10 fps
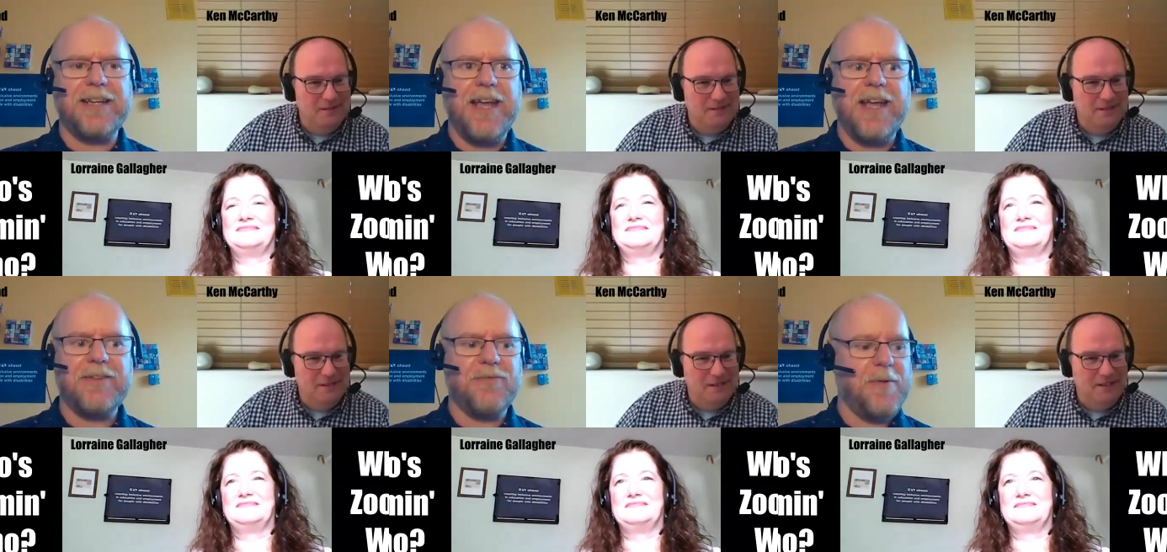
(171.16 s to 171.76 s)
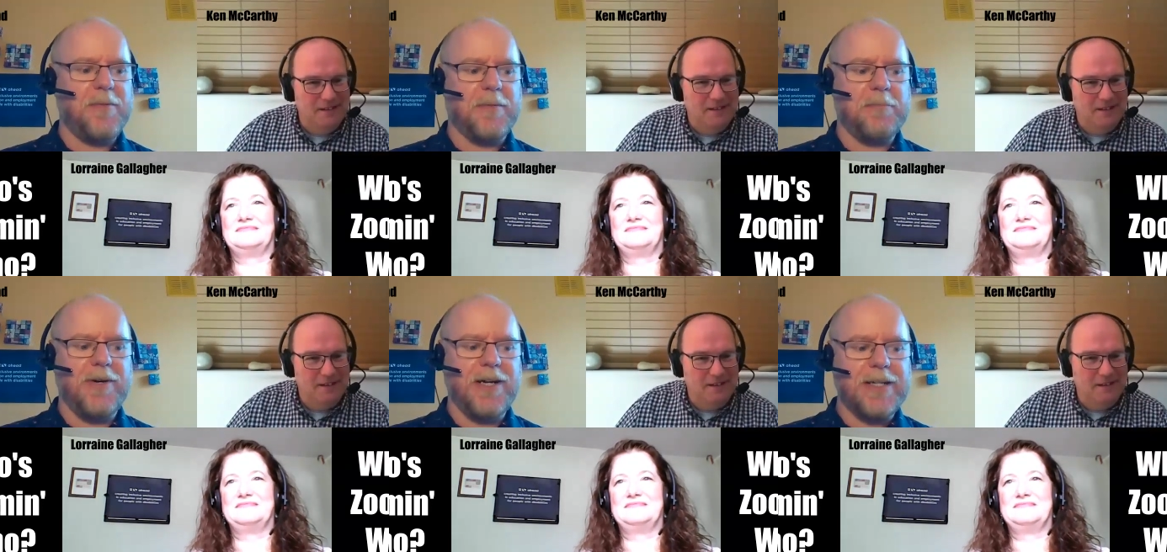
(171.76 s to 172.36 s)
Speaker 1: can't remember,
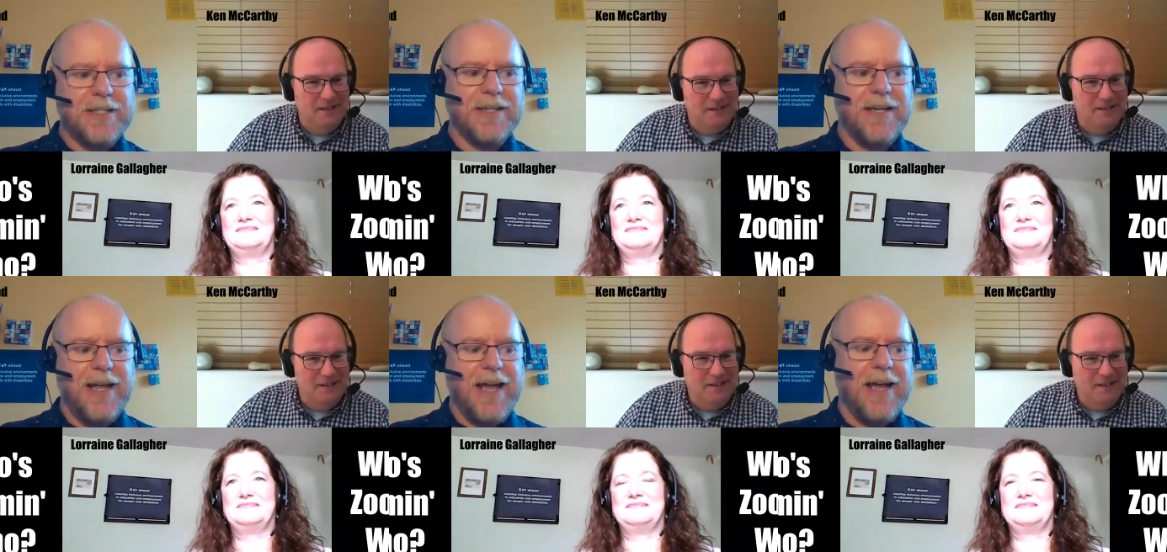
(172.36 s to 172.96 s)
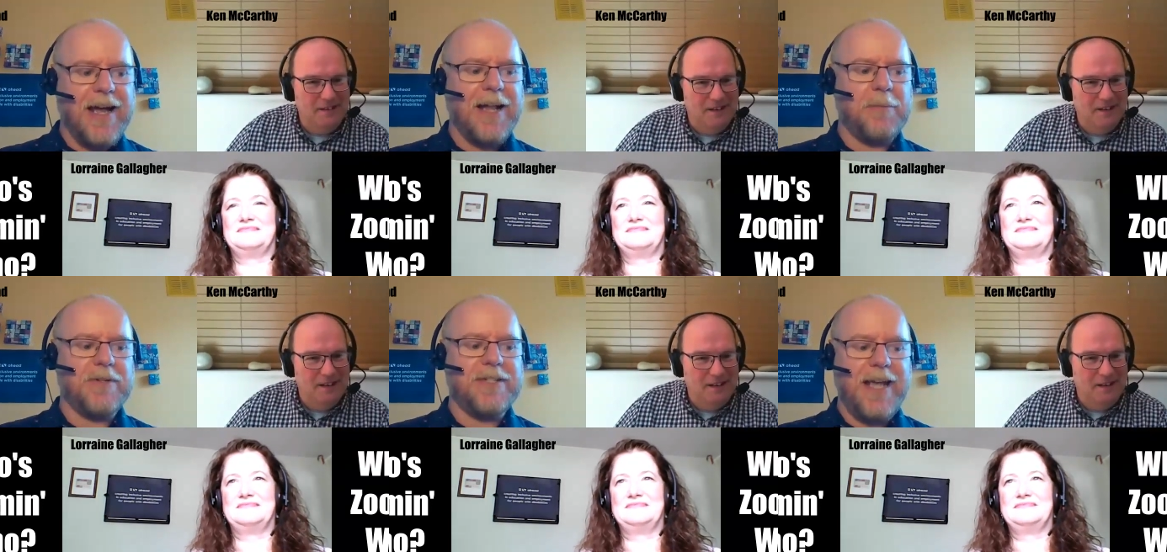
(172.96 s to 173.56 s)
but uh, I'll
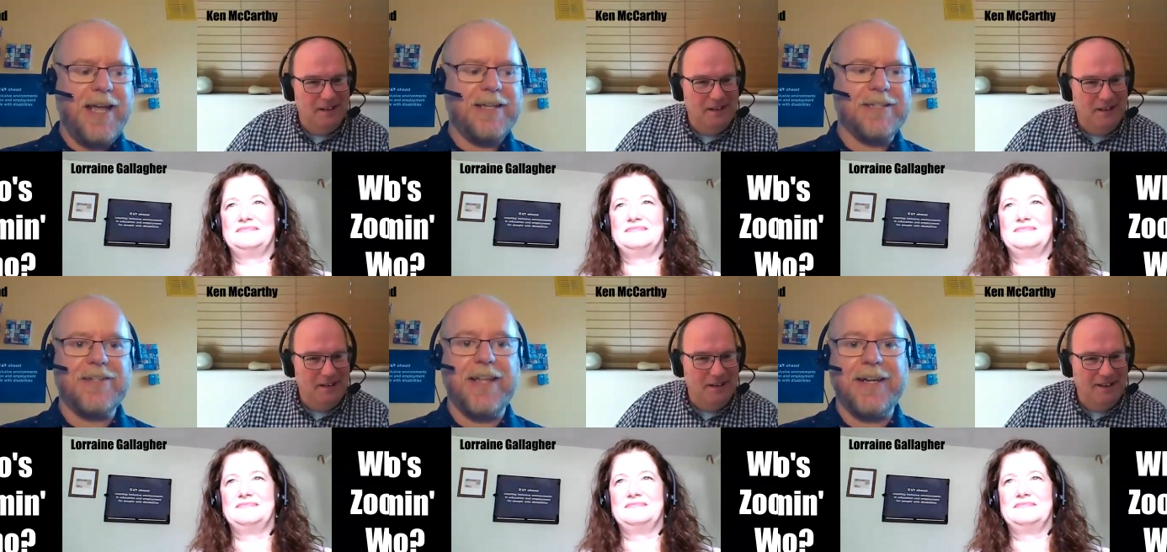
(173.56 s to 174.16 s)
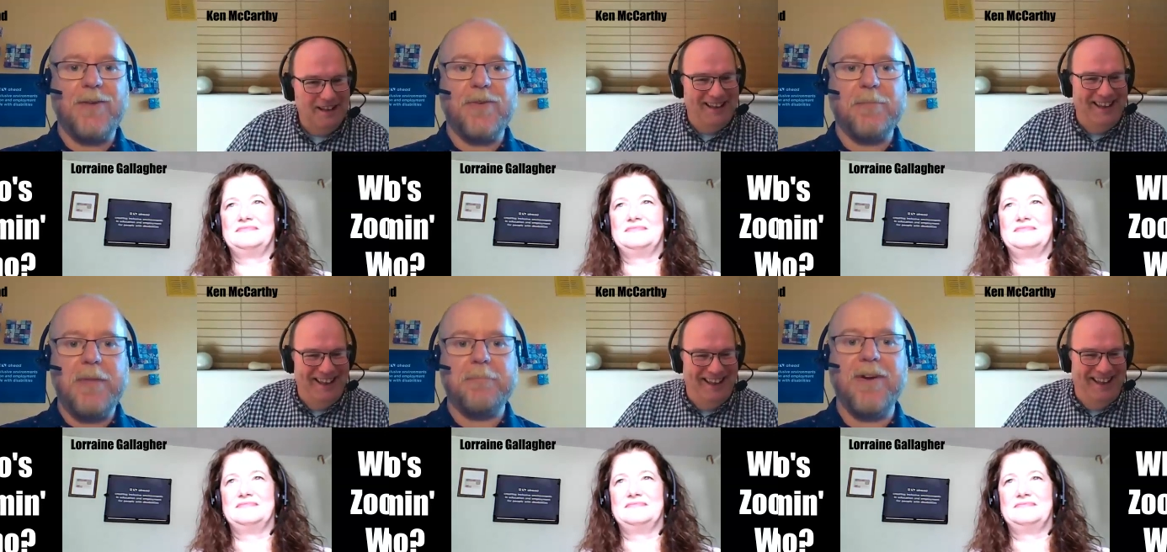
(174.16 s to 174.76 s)
pretend that I
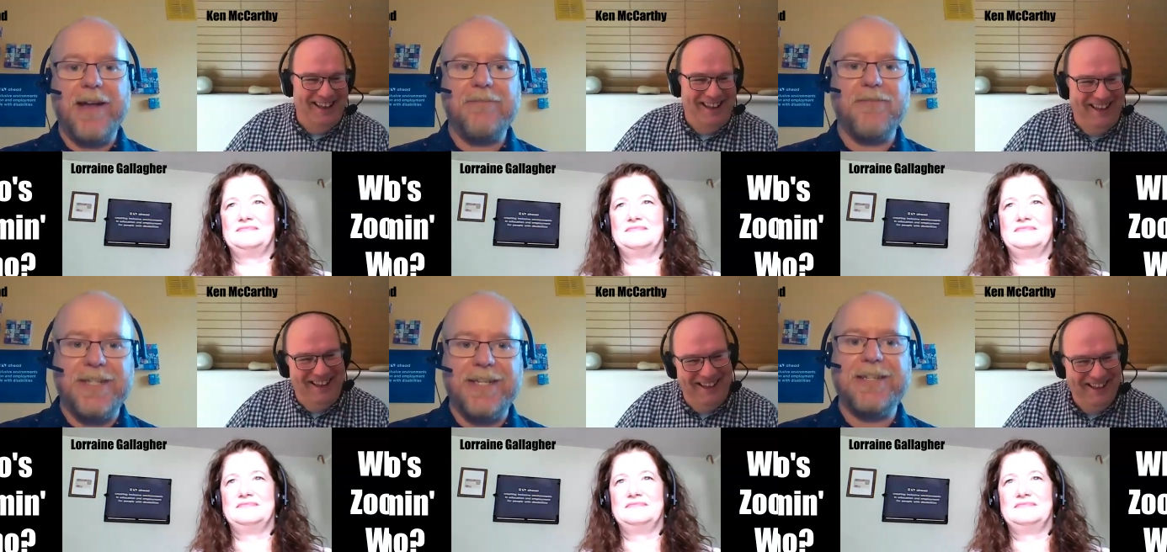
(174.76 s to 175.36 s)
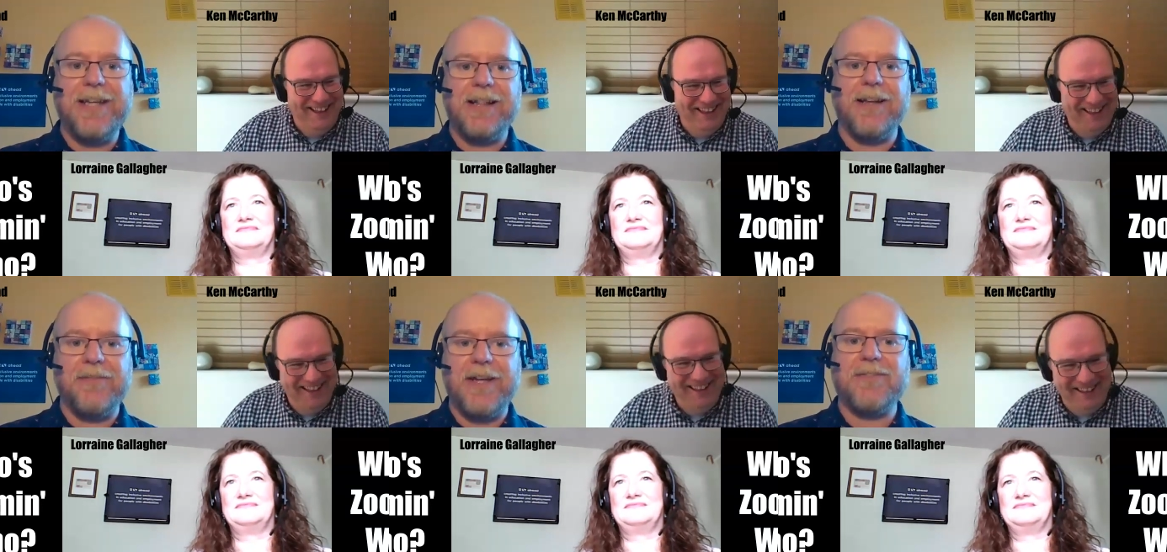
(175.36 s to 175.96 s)
remember every detail
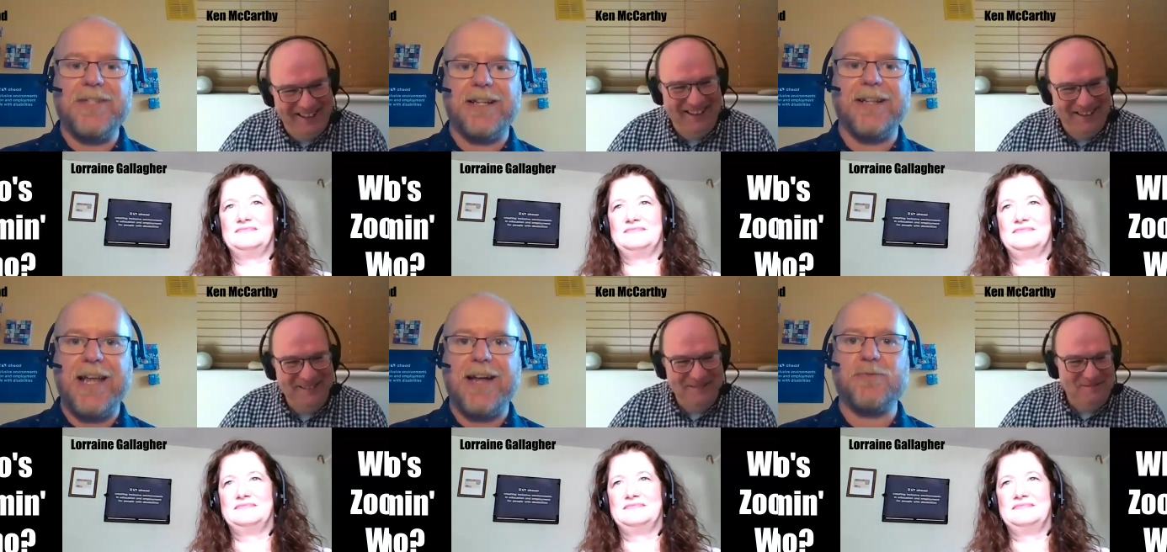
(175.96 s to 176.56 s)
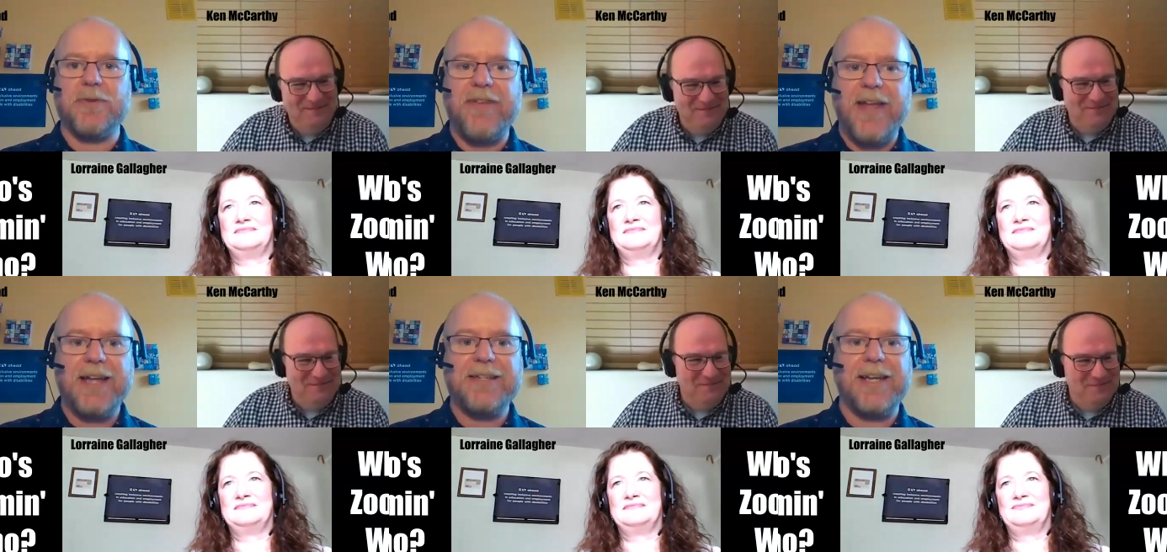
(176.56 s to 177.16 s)
of every single encounter we've
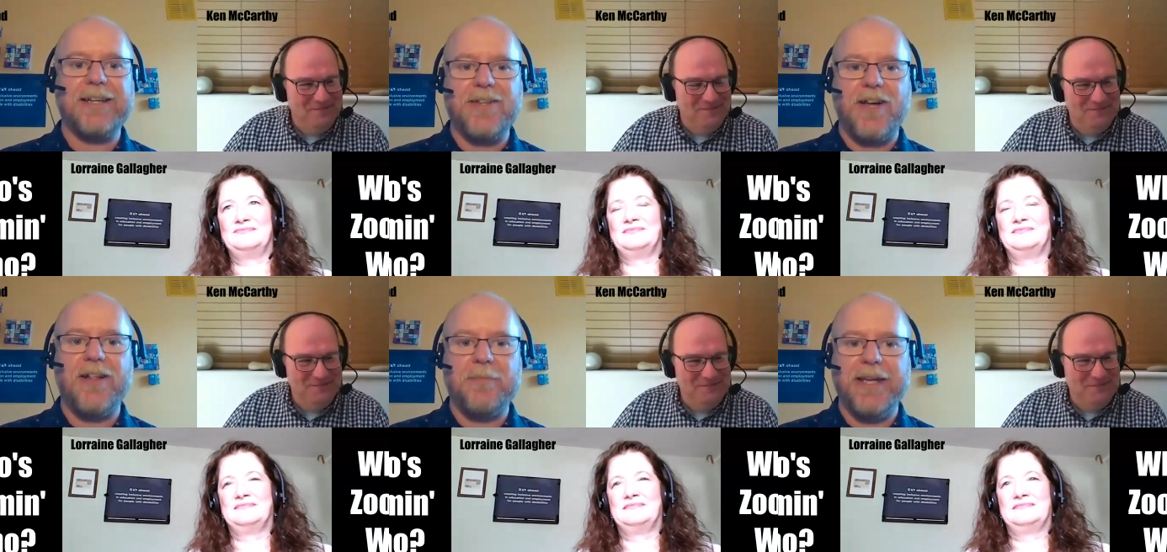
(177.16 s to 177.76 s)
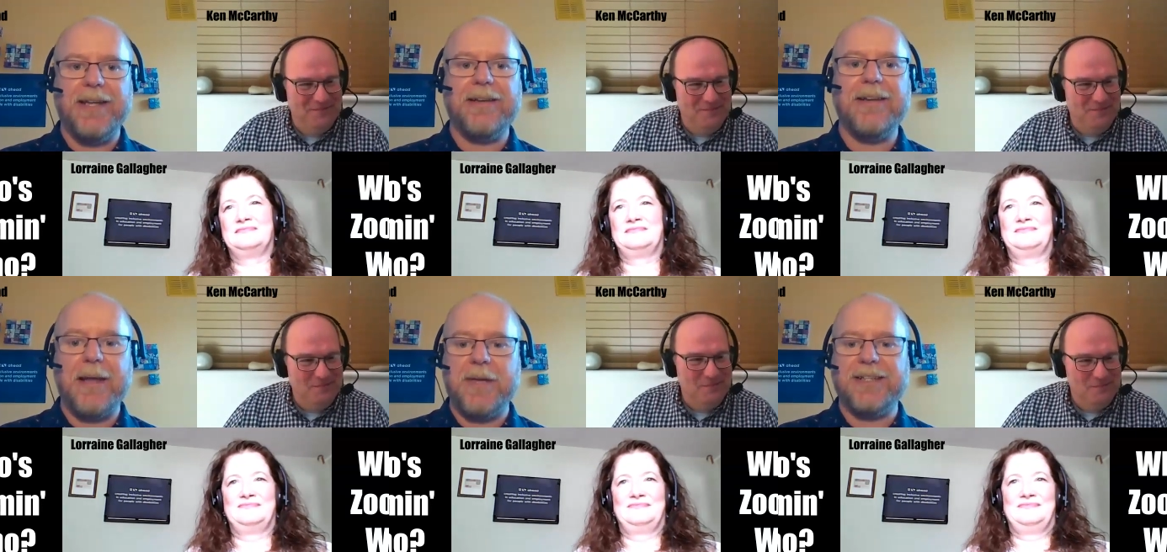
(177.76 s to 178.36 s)
had, and it's all been
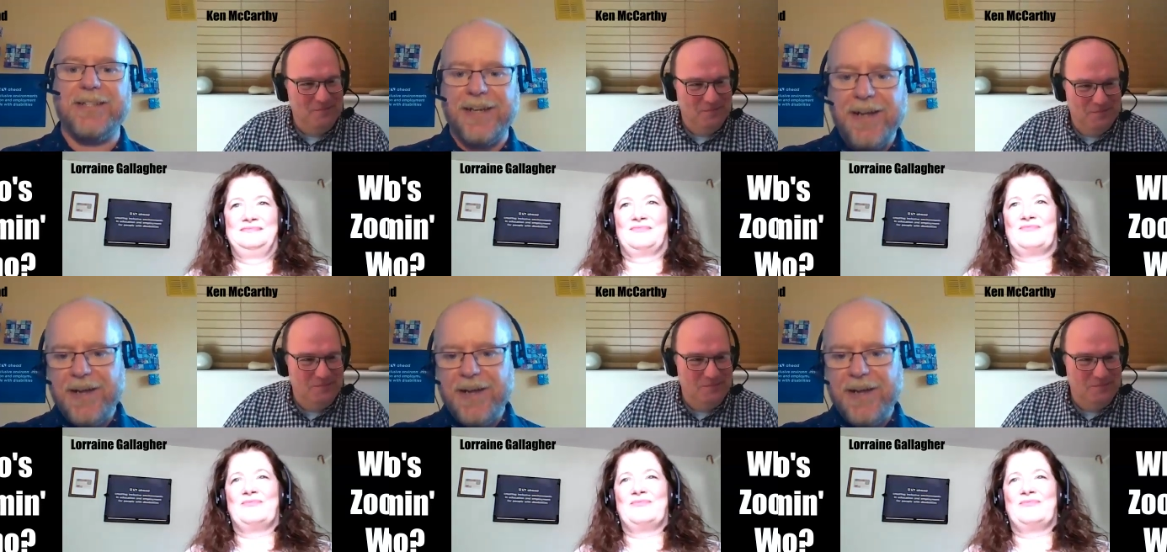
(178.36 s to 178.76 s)
amazing.